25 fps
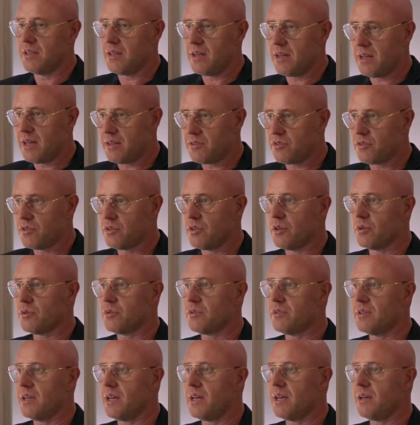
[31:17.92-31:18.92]
as you know
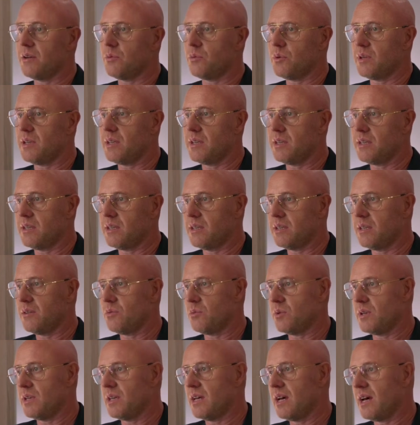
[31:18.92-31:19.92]
today,
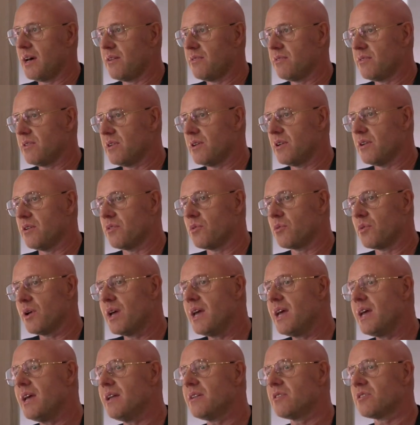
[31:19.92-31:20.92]
we have a
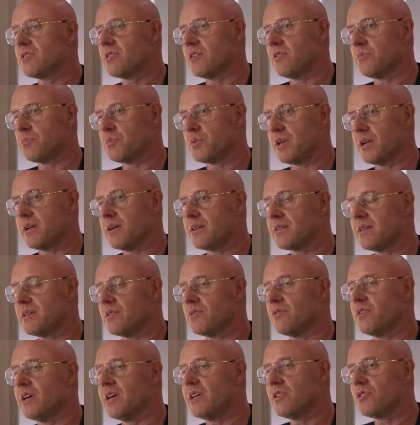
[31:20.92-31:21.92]
range of product
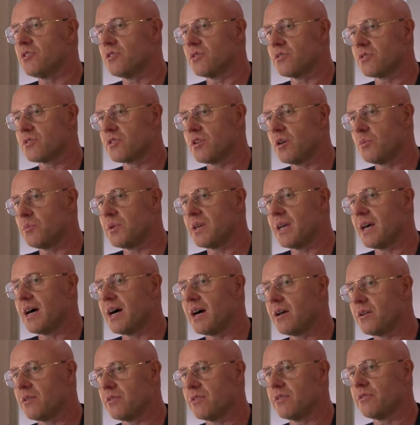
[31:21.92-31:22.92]
innovations coming
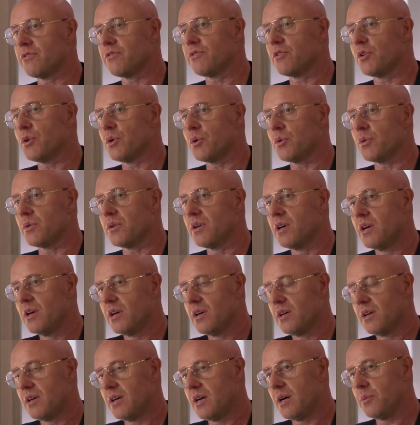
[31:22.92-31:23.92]
out of the phone
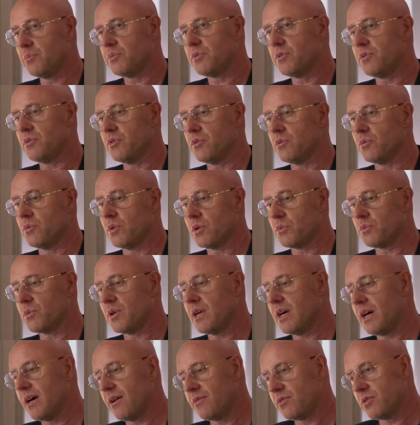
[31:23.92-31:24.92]
up to what we
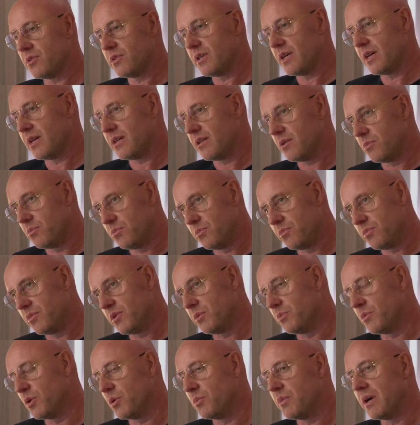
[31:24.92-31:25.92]
have today, the
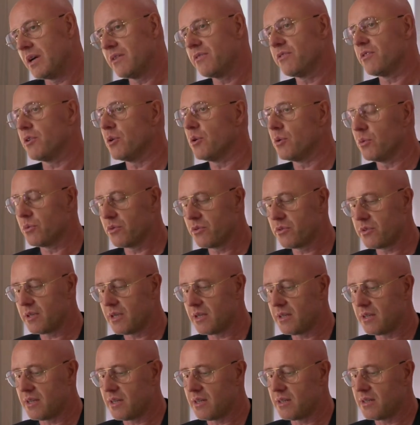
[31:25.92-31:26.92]
mobile phones
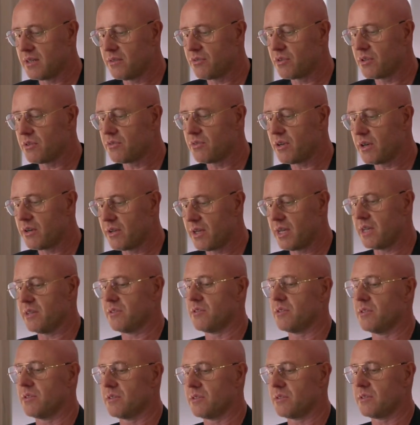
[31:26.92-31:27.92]
and different
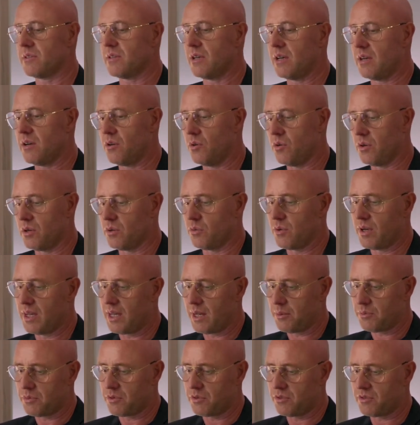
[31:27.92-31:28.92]
variations, all the way
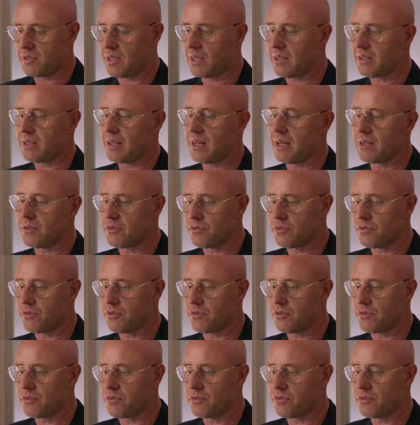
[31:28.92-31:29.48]
up to satellite